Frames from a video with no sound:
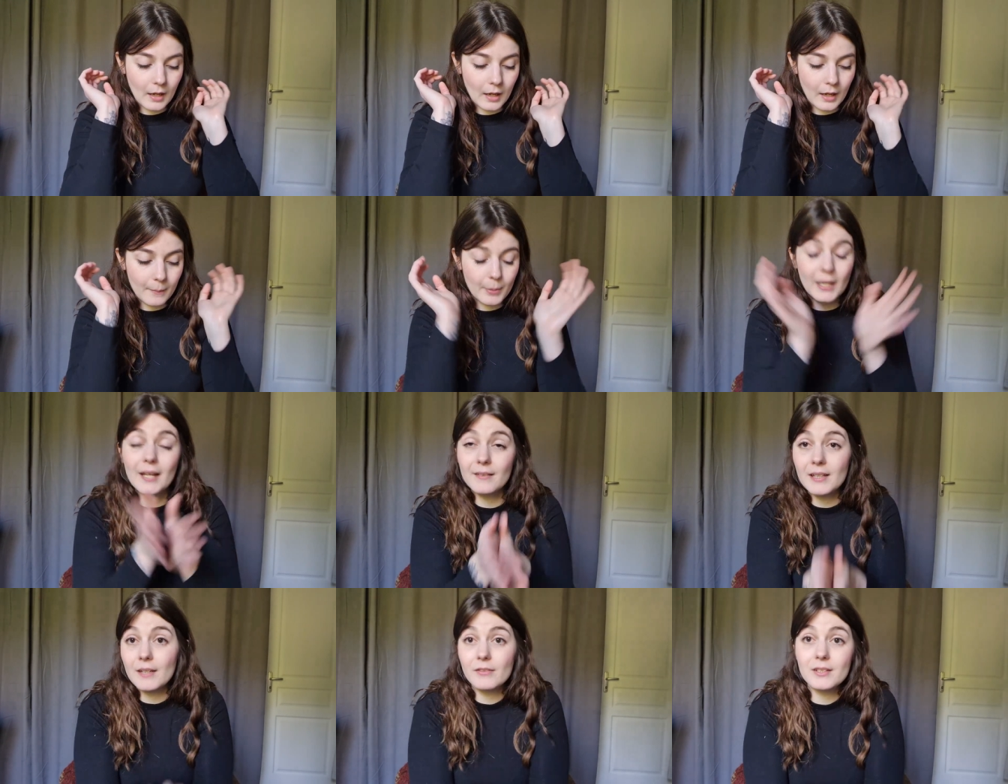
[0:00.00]
but I
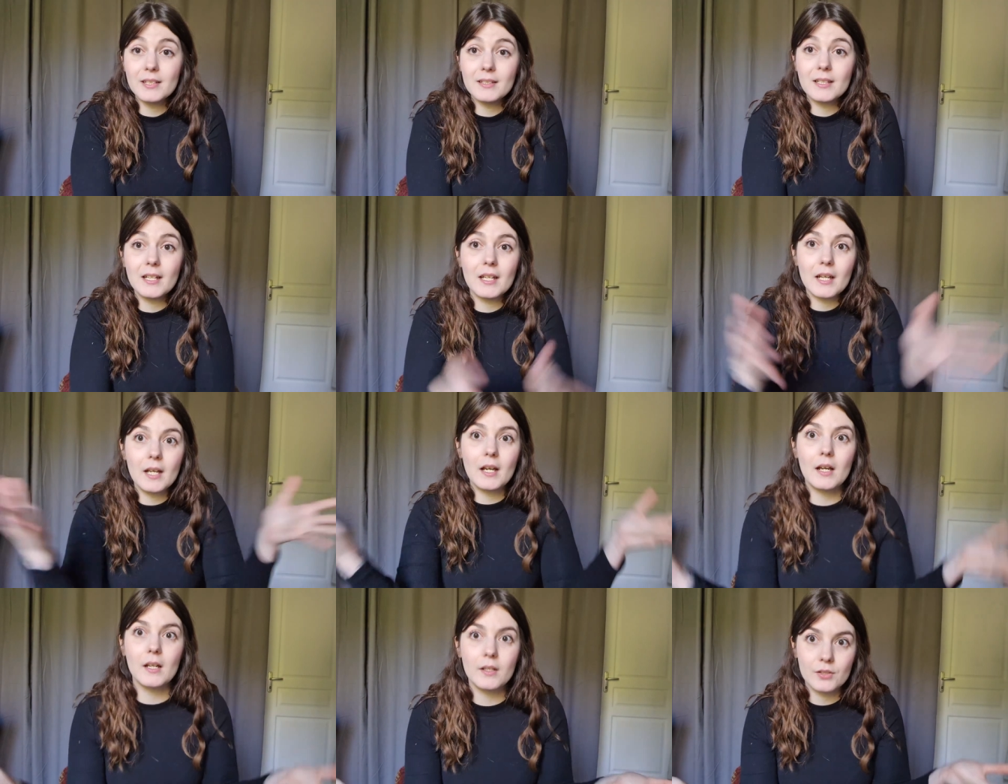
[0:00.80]
never did it
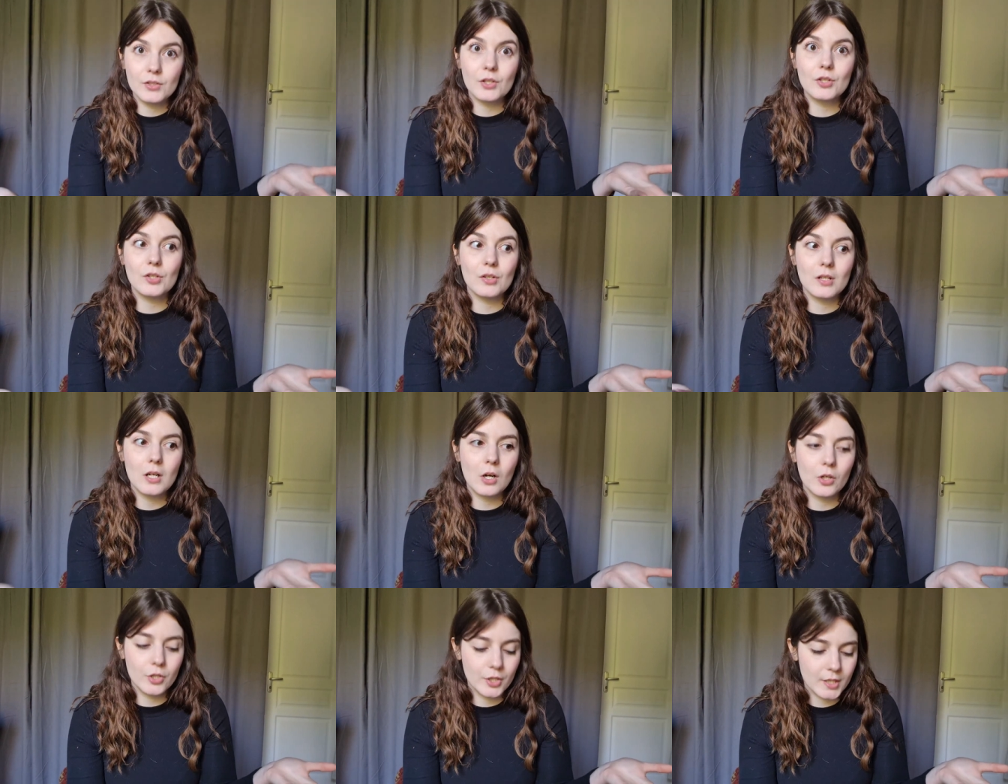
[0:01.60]
in such a
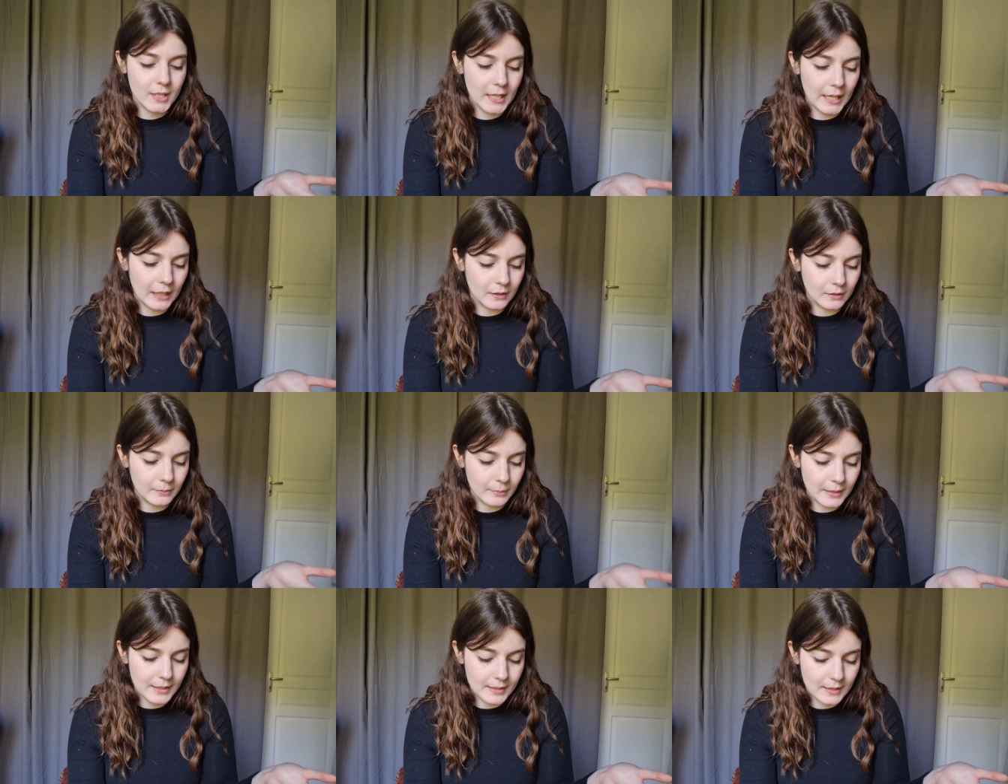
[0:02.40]
large scale,
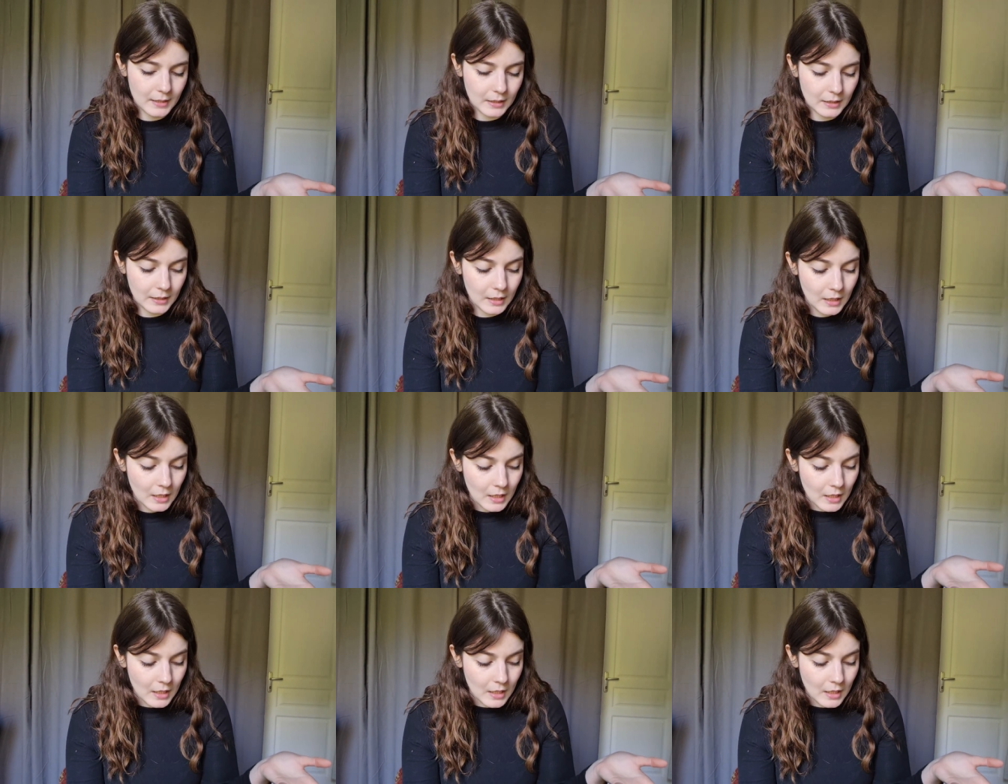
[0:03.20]
basically.